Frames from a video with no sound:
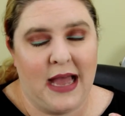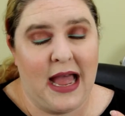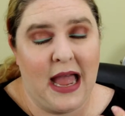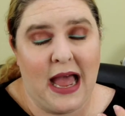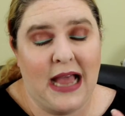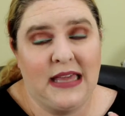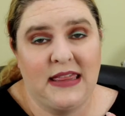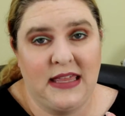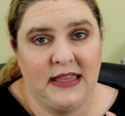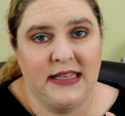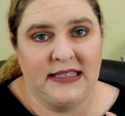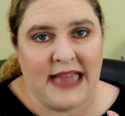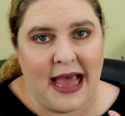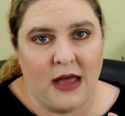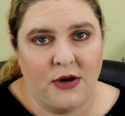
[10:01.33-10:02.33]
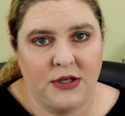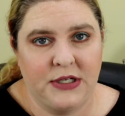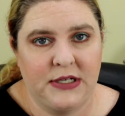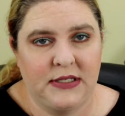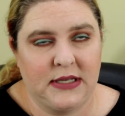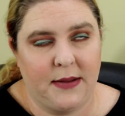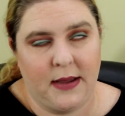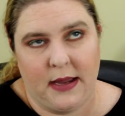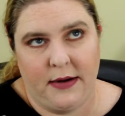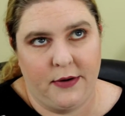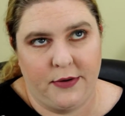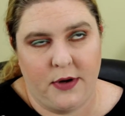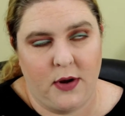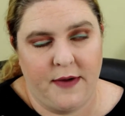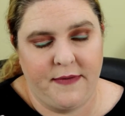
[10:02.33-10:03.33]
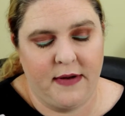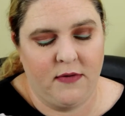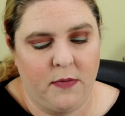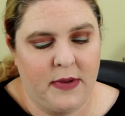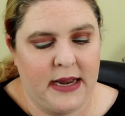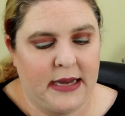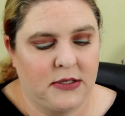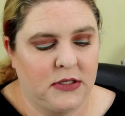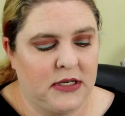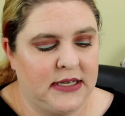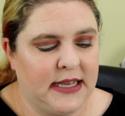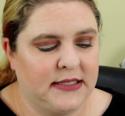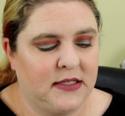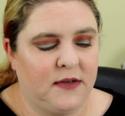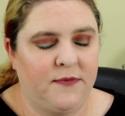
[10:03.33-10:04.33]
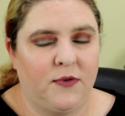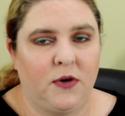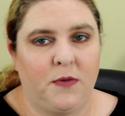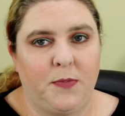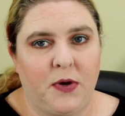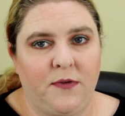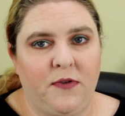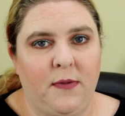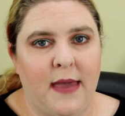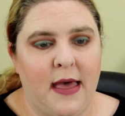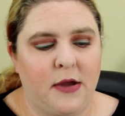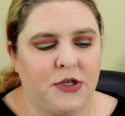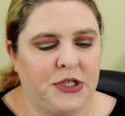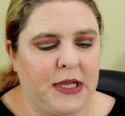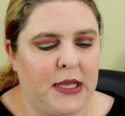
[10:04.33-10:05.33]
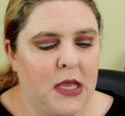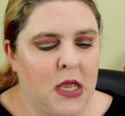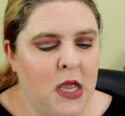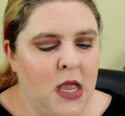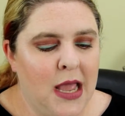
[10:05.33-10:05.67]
I think it's allergies. I don't know. I've been actually tested for a perfume allergy.